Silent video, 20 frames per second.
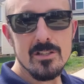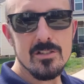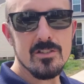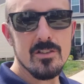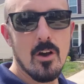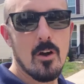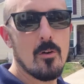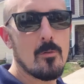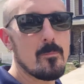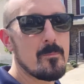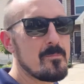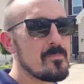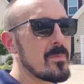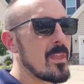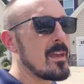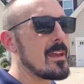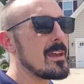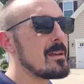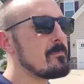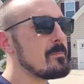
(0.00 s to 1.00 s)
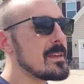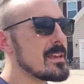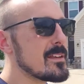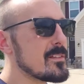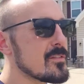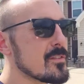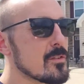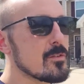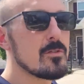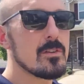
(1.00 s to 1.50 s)
so it being
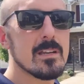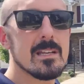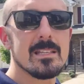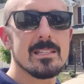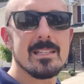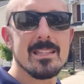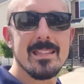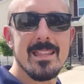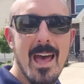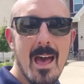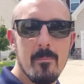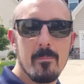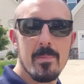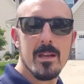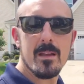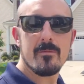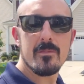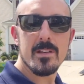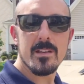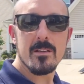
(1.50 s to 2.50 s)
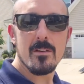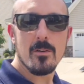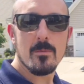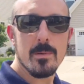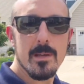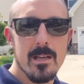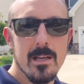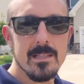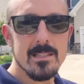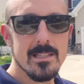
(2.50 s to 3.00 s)
secluded isn't that big of a deal
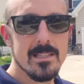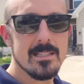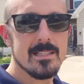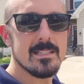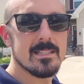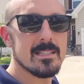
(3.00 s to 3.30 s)
because it